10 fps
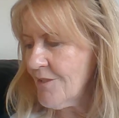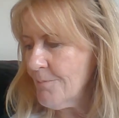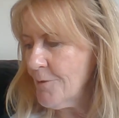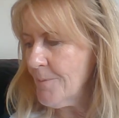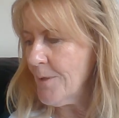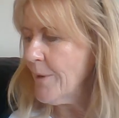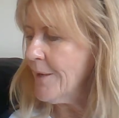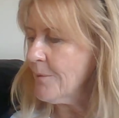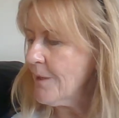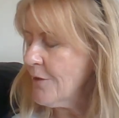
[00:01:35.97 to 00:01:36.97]
blew me
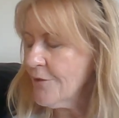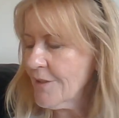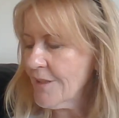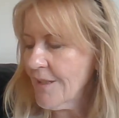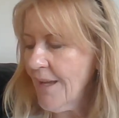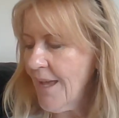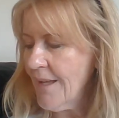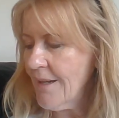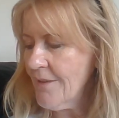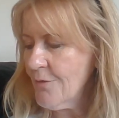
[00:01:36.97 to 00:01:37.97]
away when I looked at it,
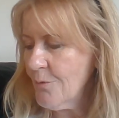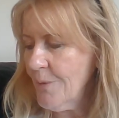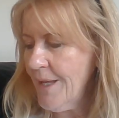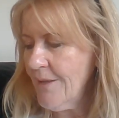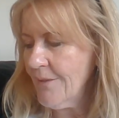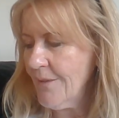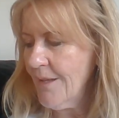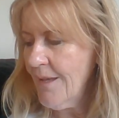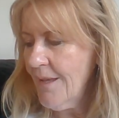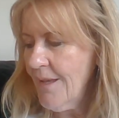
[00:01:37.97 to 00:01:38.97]
and I thought, wow,
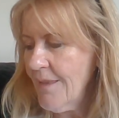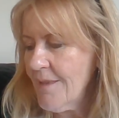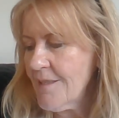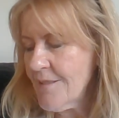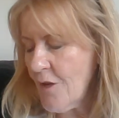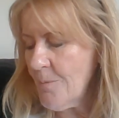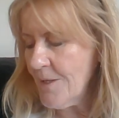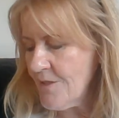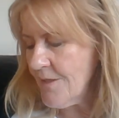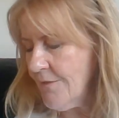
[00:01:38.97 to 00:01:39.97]
there's so
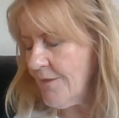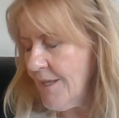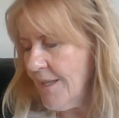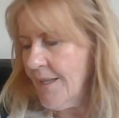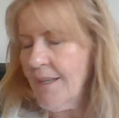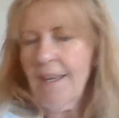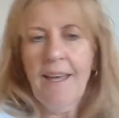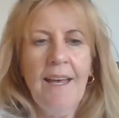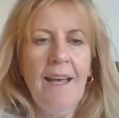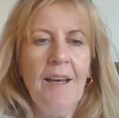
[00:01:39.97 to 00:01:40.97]
much stuff there,
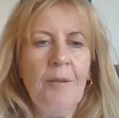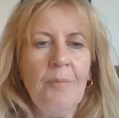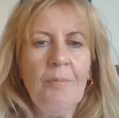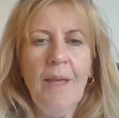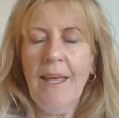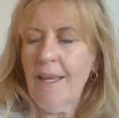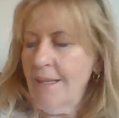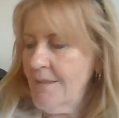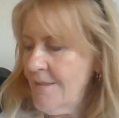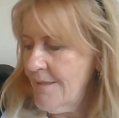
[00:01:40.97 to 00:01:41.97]

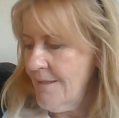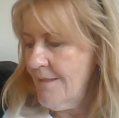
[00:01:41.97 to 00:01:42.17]
and